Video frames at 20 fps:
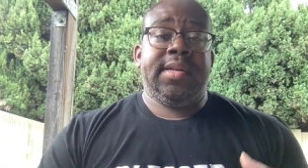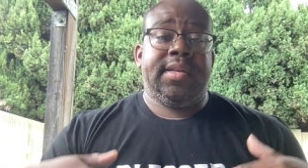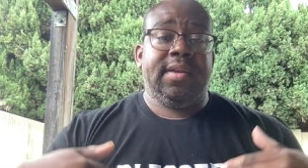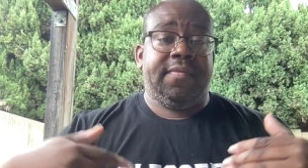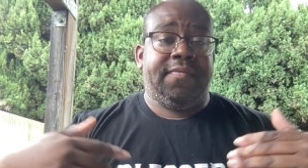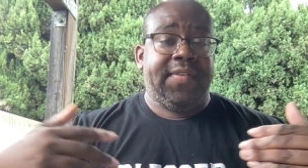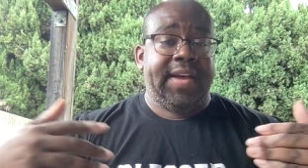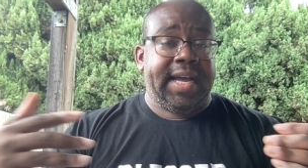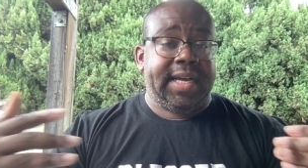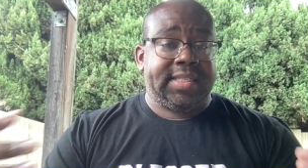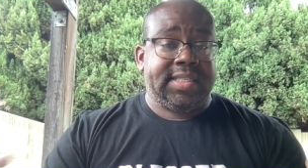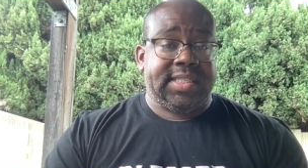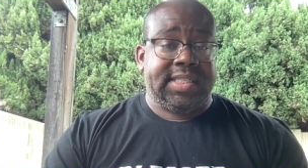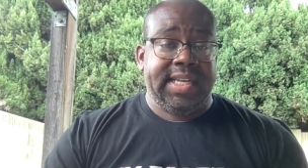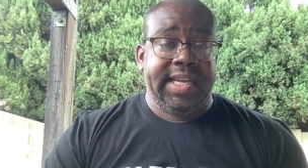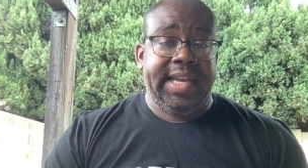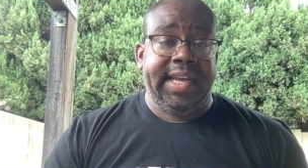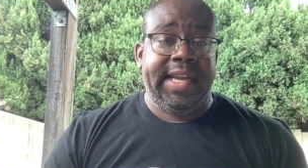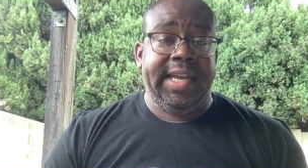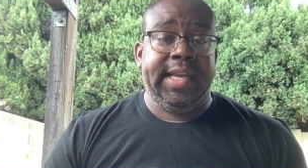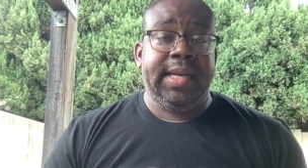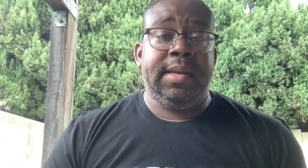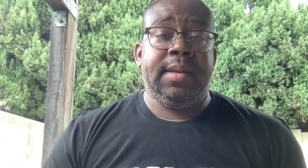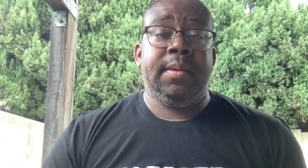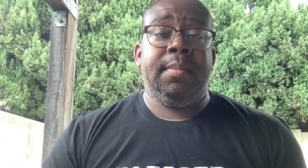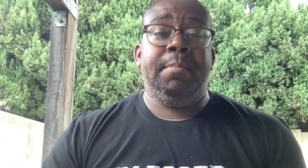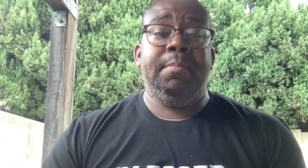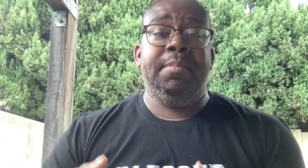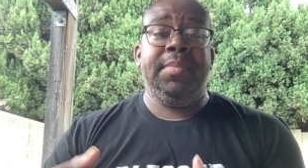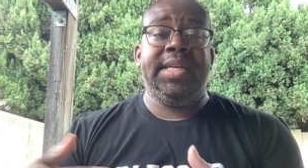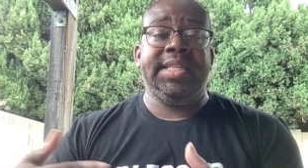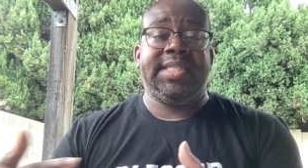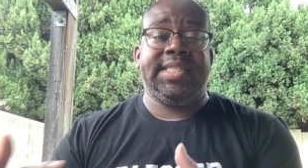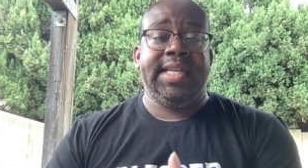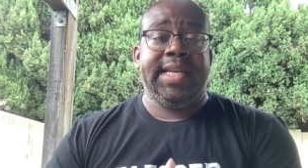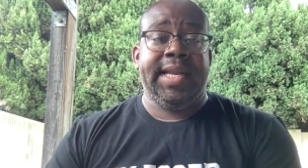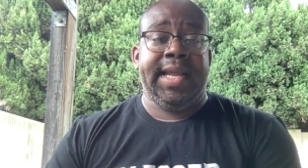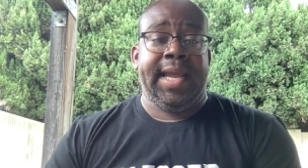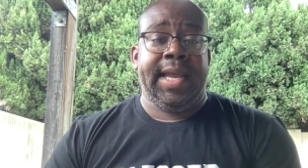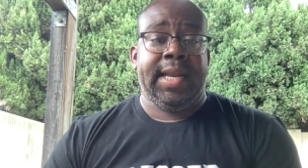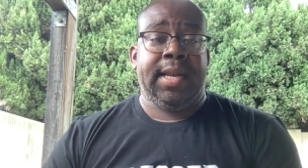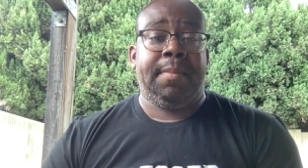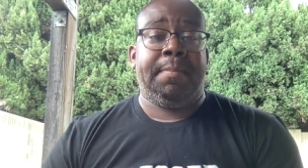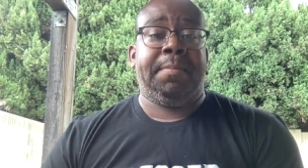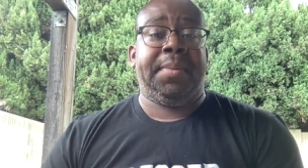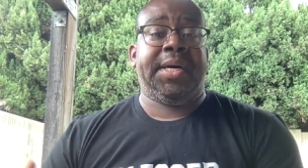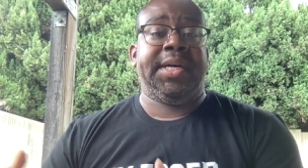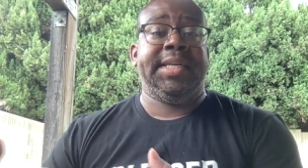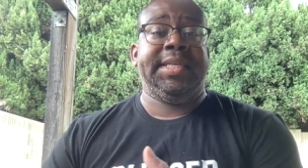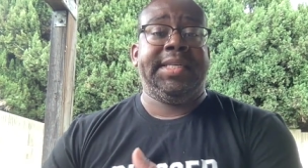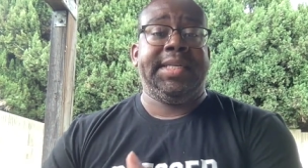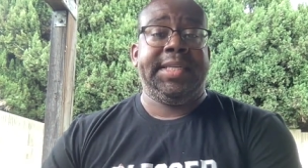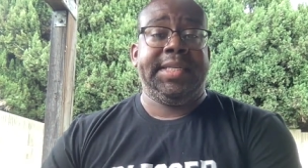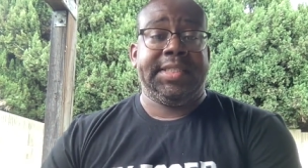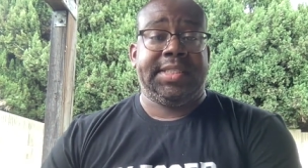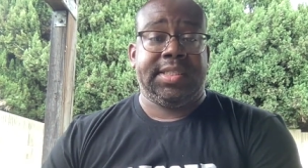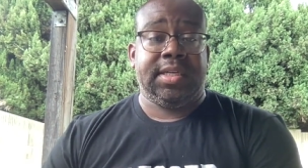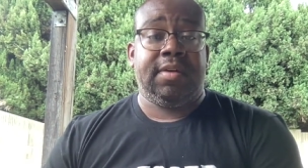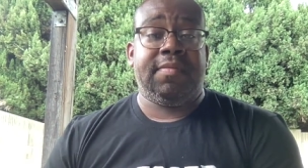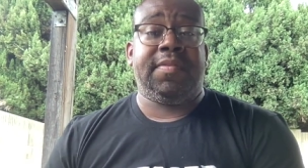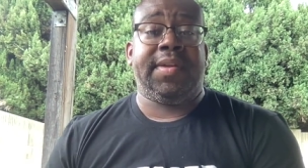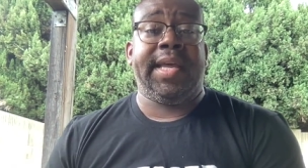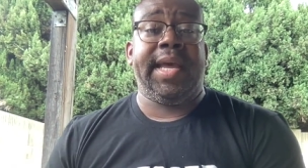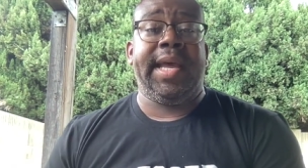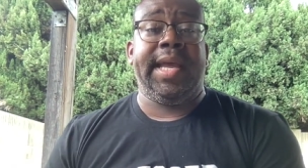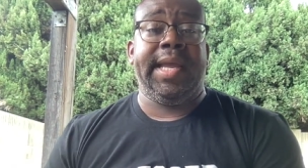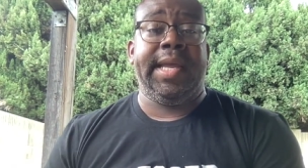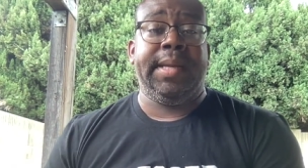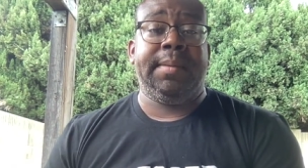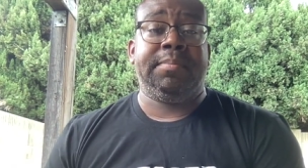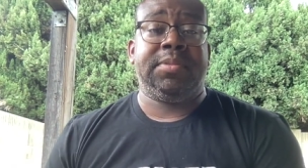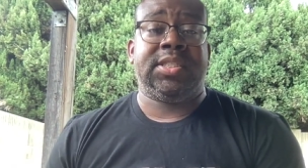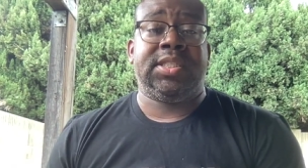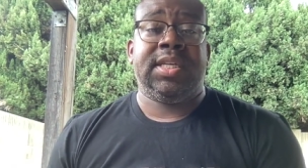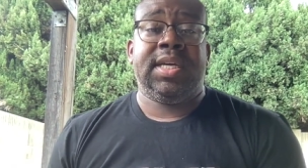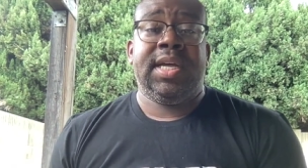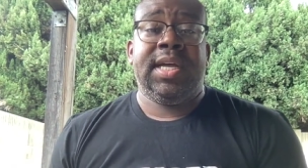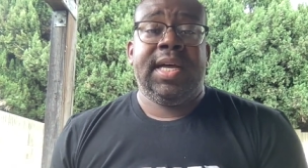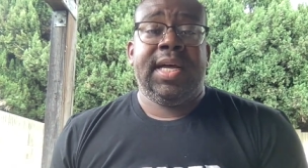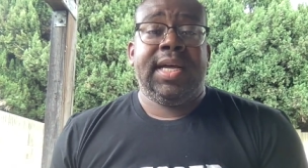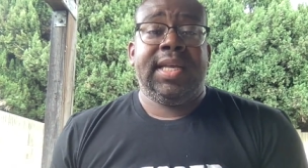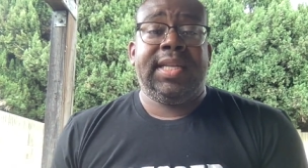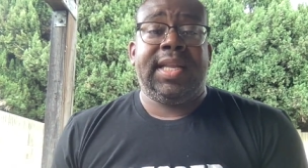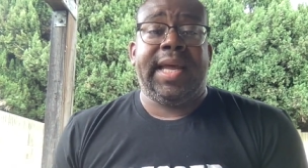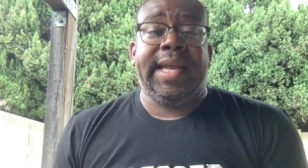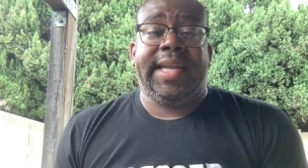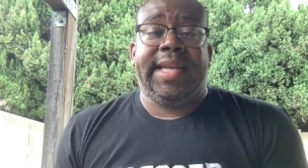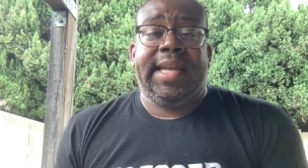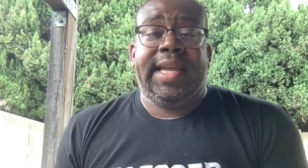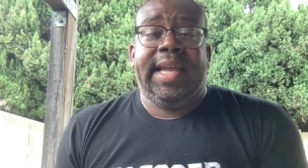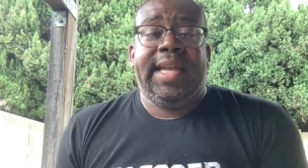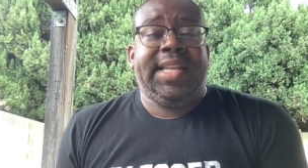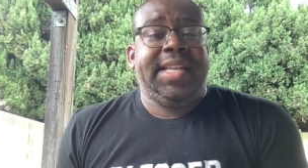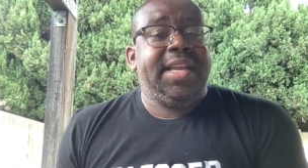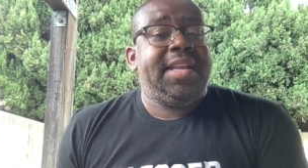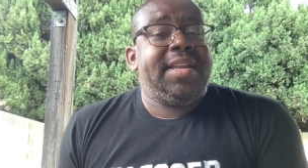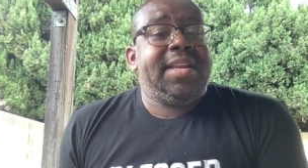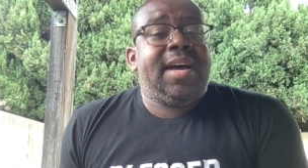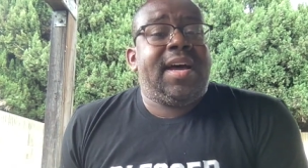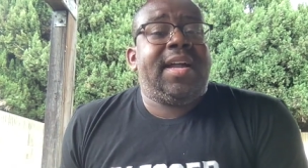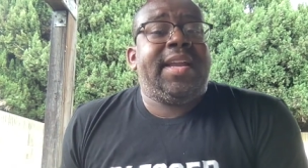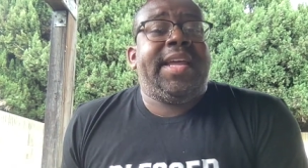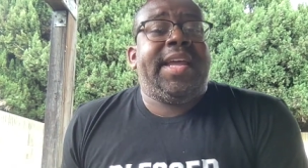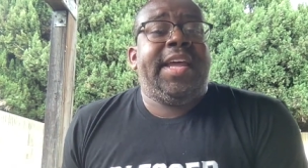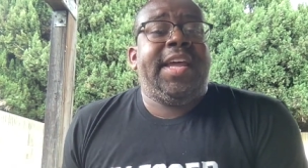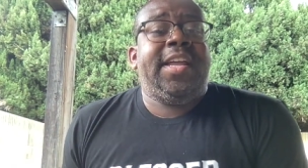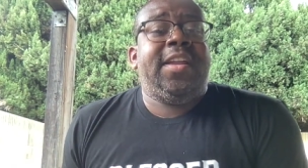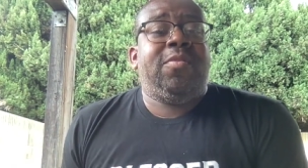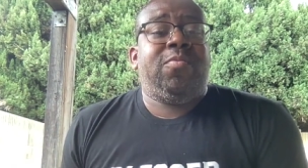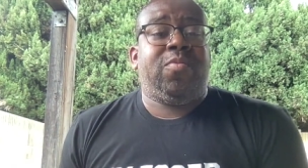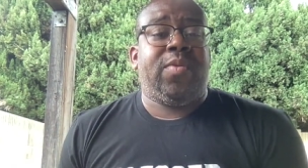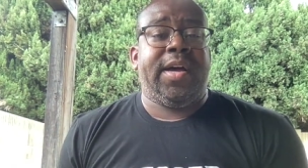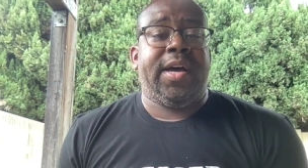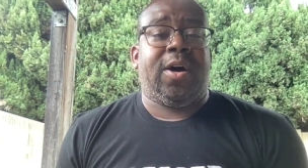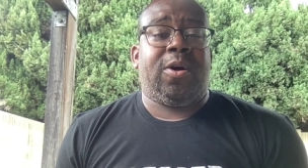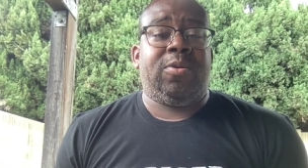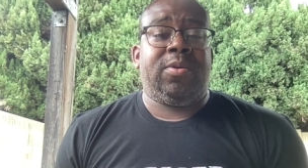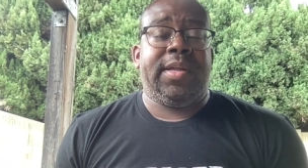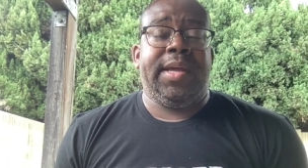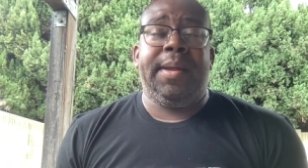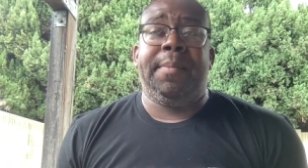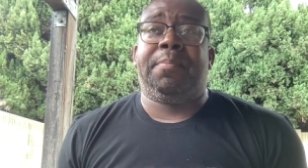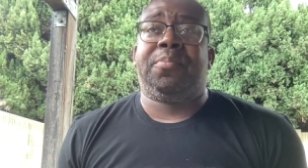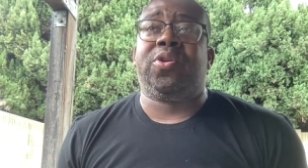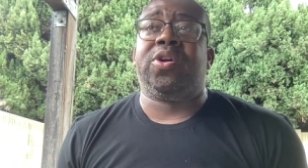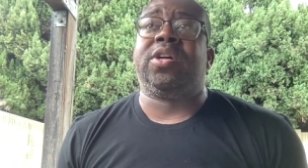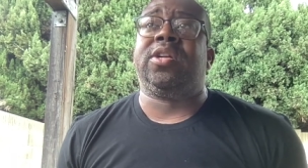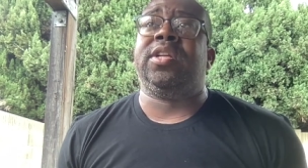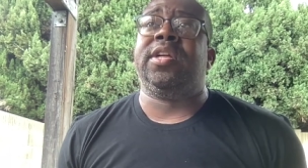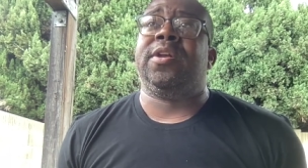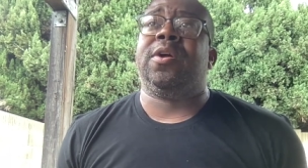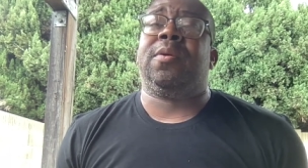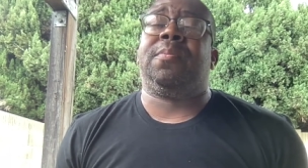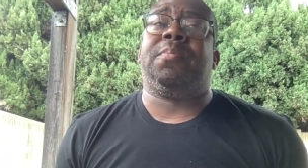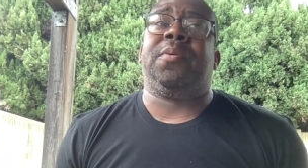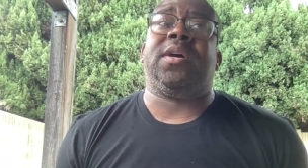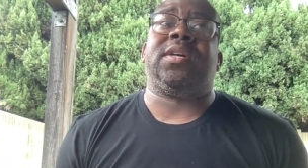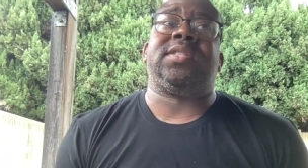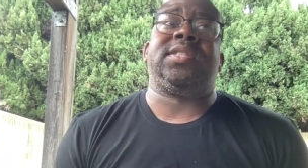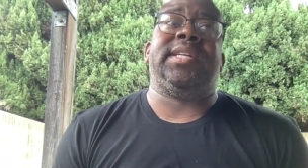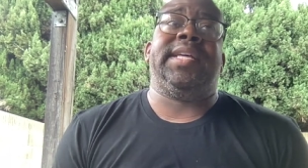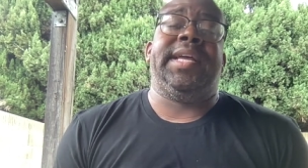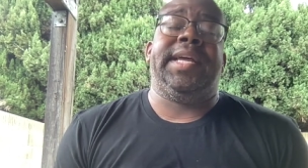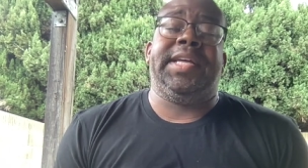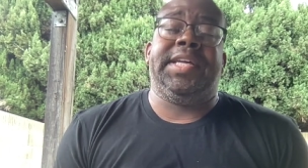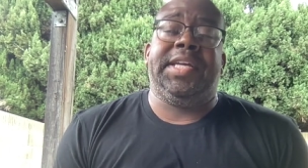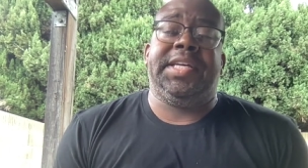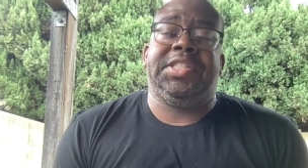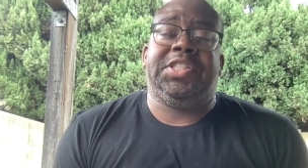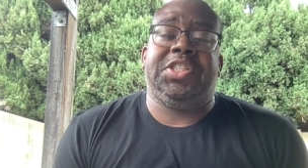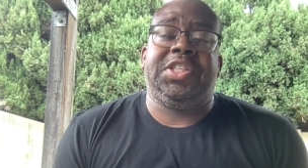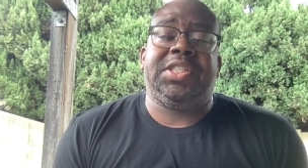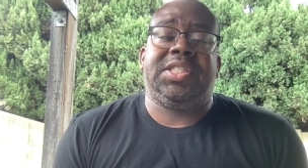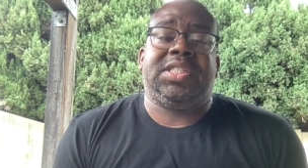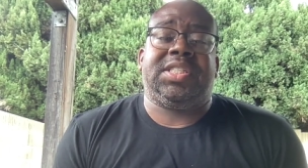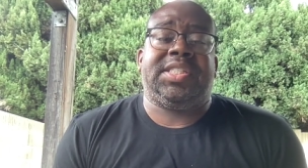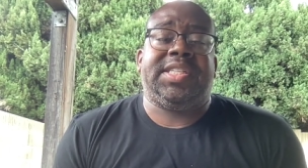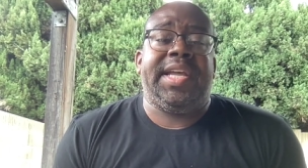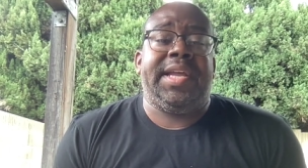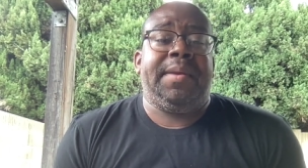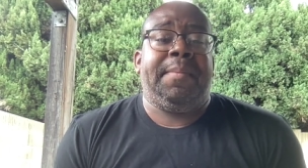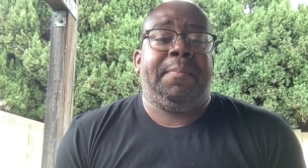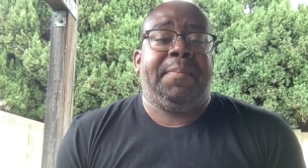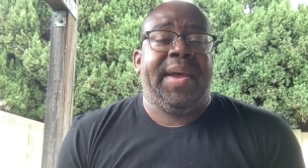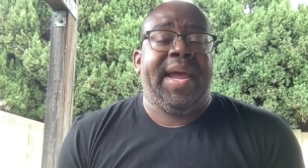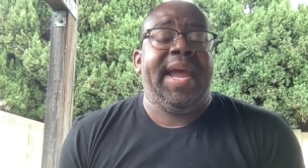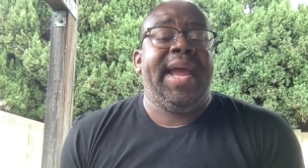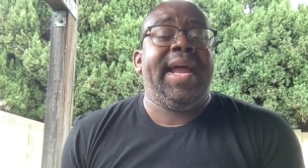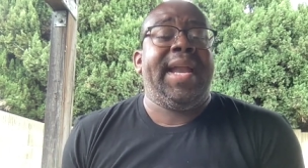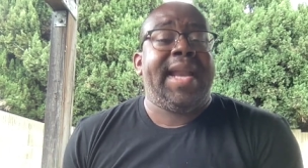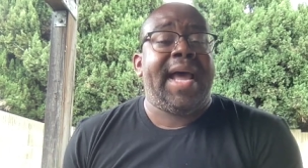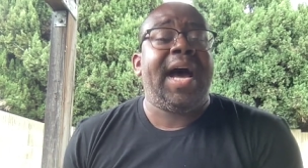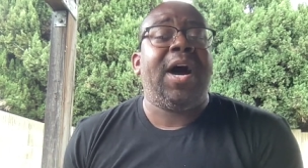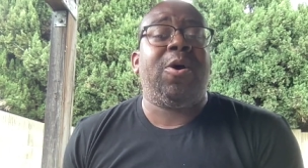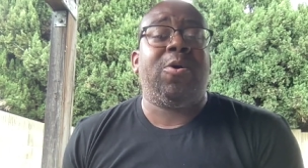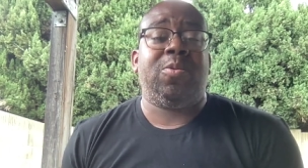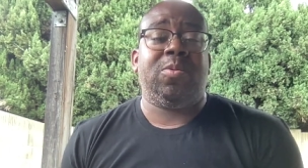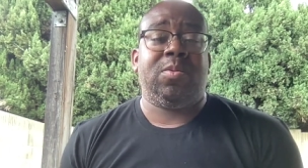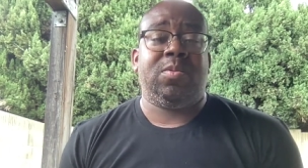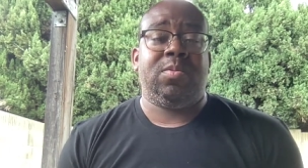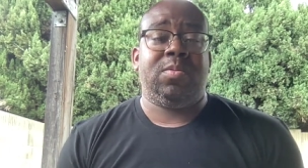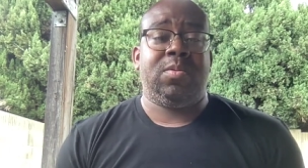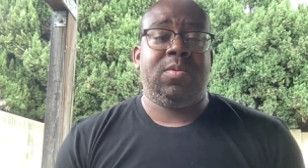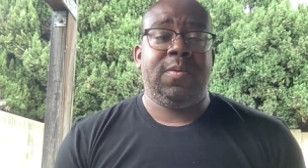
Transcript: the vaccine, missing an abundance of games. Like, it did not end well in Brooklyn or Boston. It just didn't pan out.